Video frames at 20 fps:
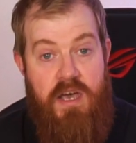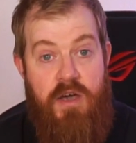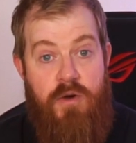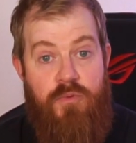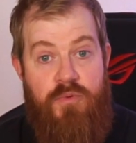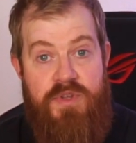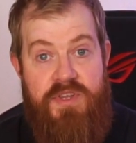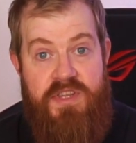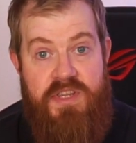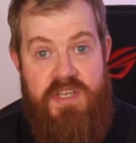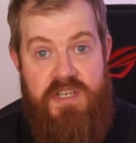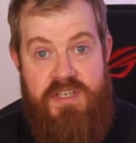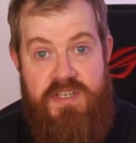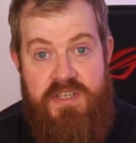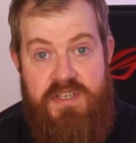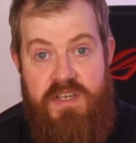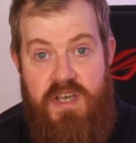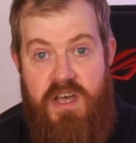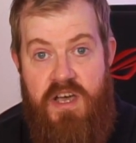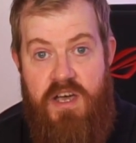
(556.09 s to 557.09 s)
with
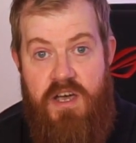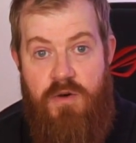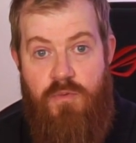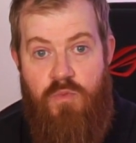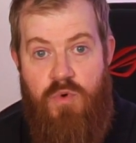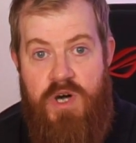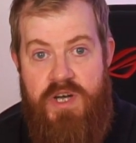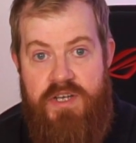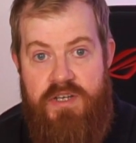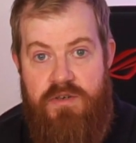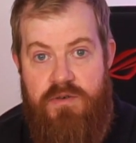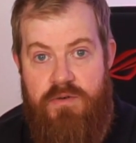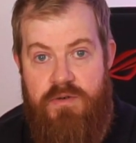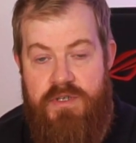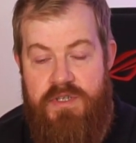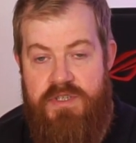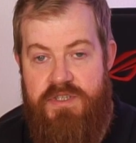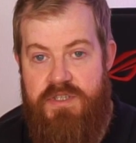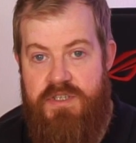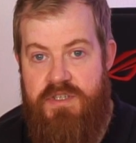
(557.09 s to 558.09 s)
this white
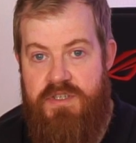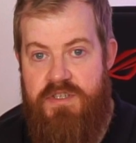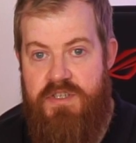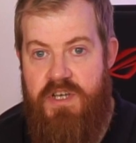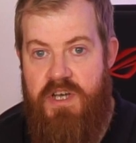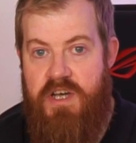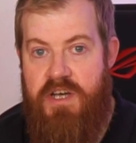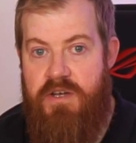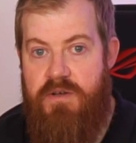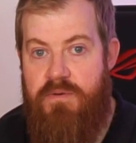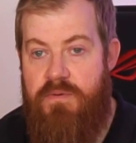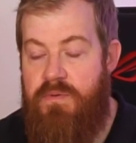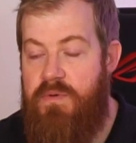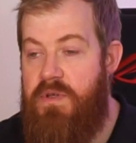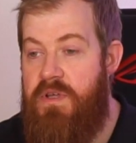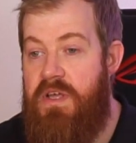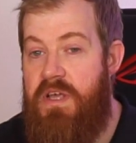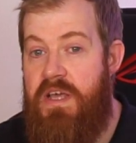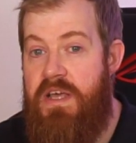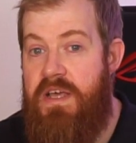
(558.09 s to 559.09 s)
noise. So
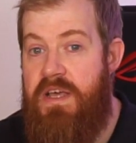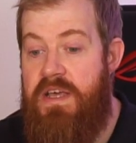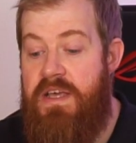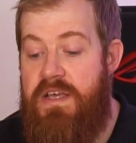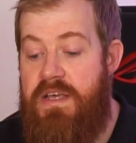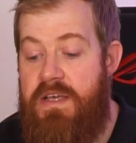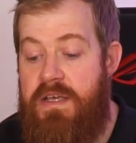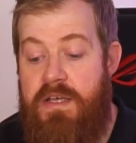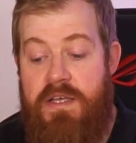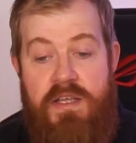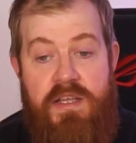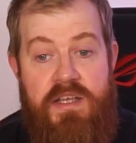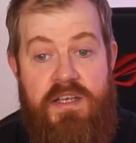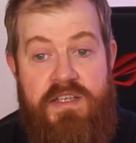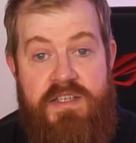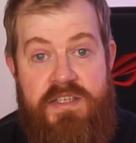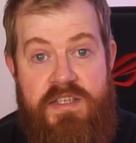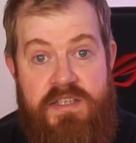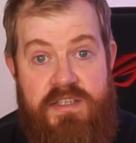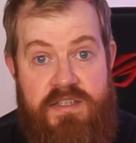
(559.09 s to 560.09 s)

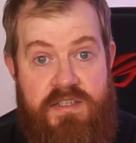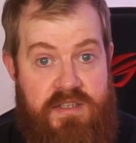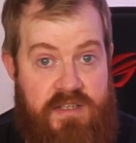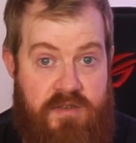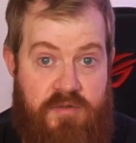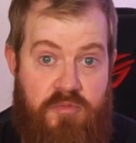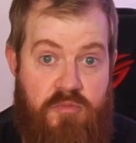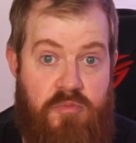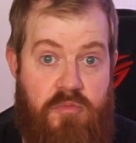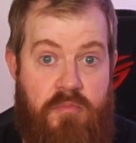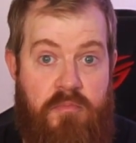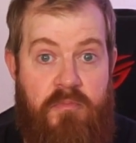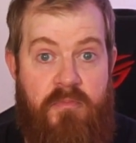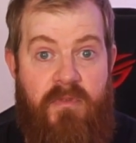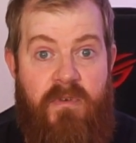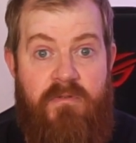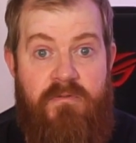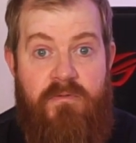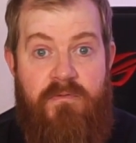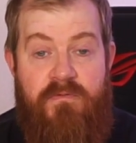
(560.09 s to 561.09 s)
this is
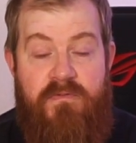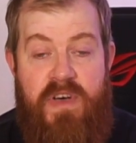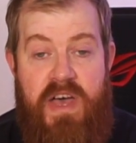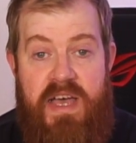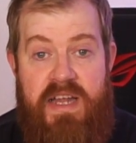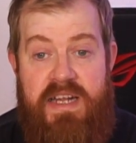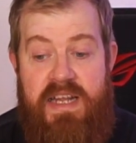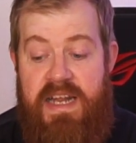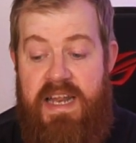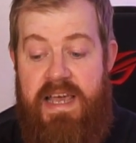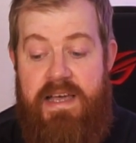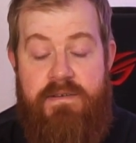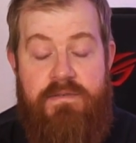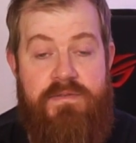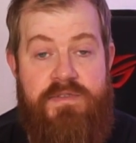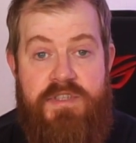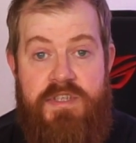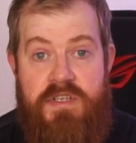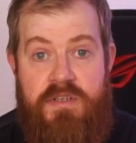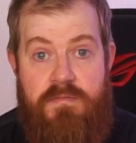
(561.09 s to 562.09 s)
fairly
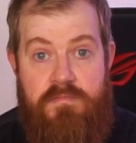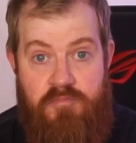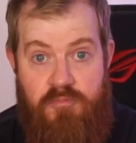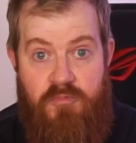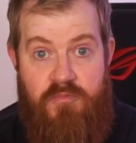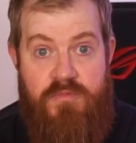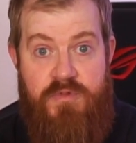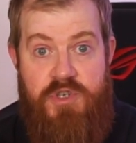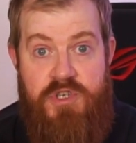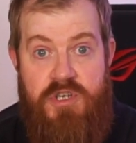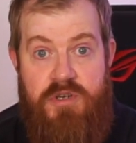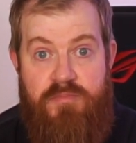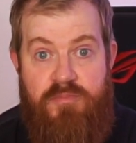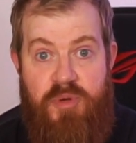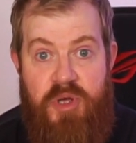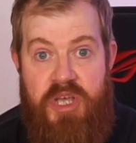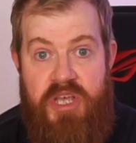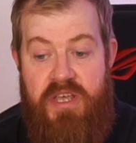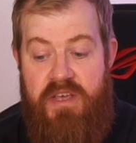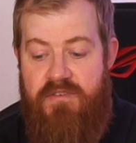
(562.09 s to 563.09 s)
loud and should
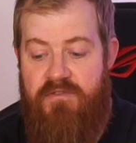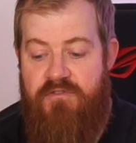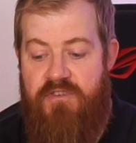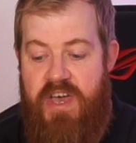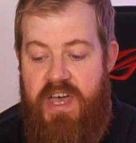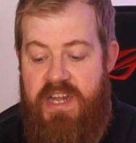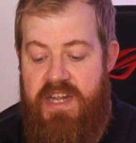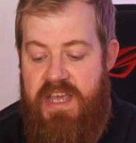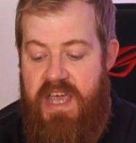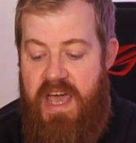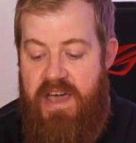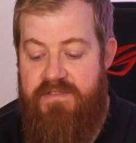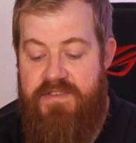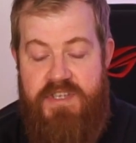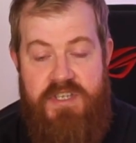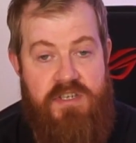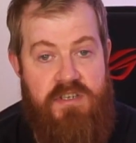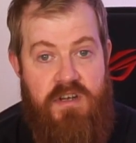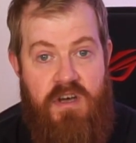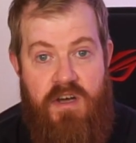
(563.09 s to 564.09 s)
be fairly
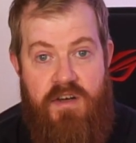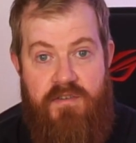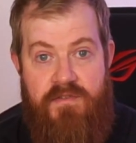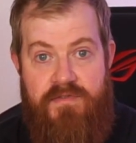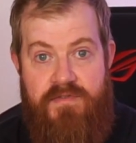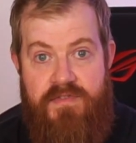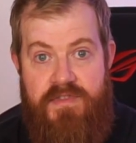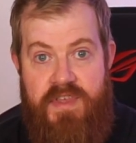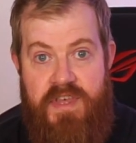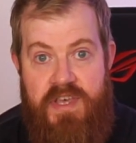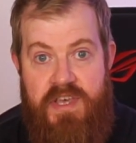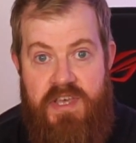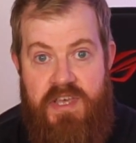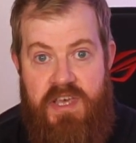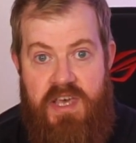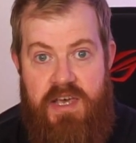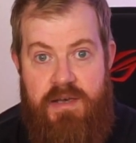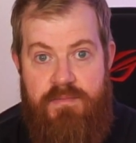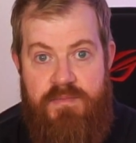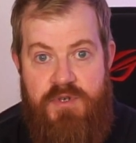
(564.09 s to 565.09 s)
evident on the
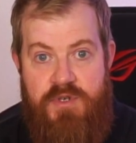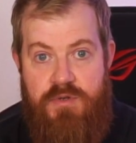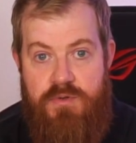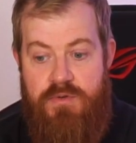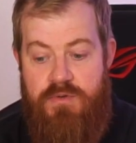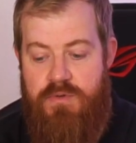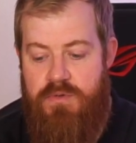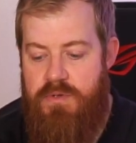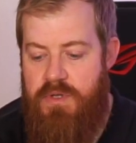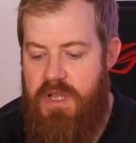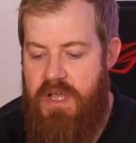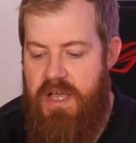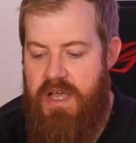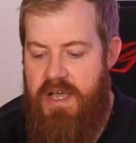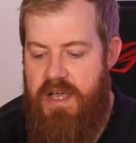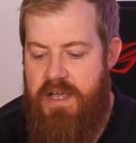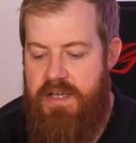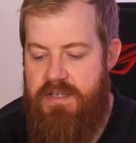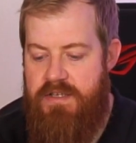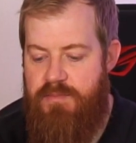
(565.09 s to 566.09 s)
capsule,
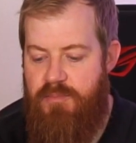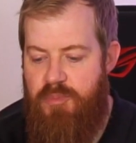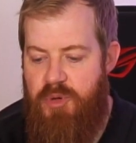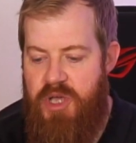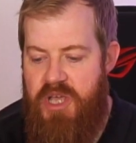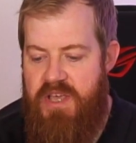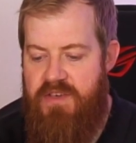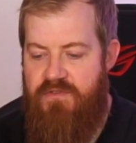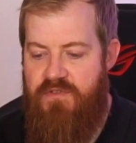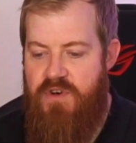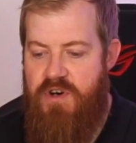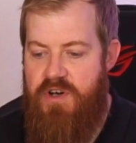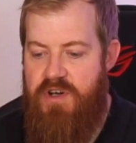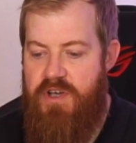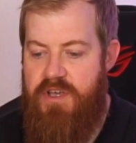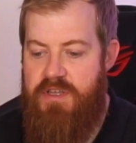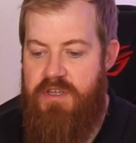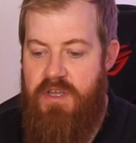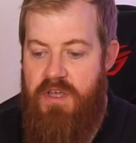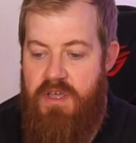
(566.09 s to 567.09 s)
but if
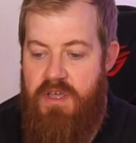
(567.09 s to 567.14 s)
I